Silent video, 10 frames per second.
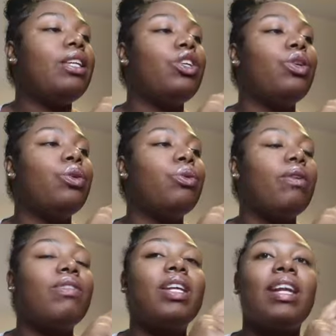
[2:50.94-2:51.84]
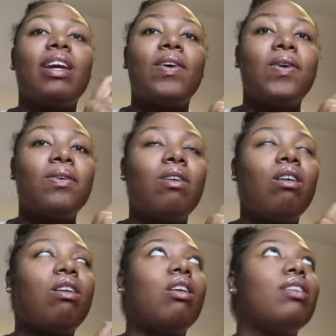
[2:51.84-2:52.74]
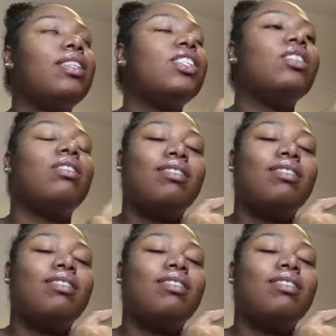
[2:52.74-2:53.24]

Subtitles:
hue of the nail. These,